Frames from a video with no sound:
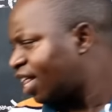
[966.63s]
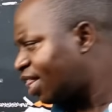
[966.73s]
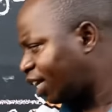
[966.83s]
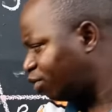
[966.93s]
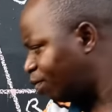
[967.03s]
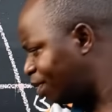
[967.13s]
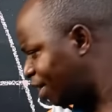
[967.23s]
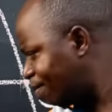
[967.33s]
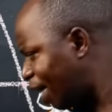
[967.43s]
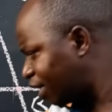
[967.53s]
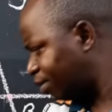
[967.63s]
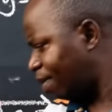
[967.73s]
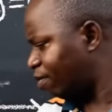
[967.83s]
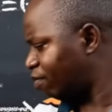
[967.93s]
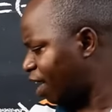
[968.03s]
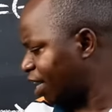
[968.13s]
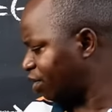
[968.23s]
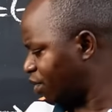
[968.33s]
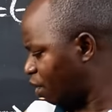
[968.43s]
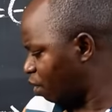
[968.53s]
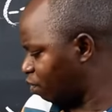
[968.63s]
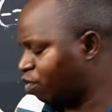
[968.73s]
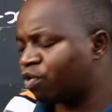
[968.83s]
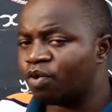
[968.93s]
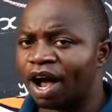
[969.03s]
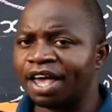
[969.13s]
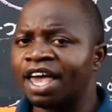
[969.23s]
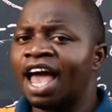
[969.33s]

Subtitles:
that will be the maximum value of y.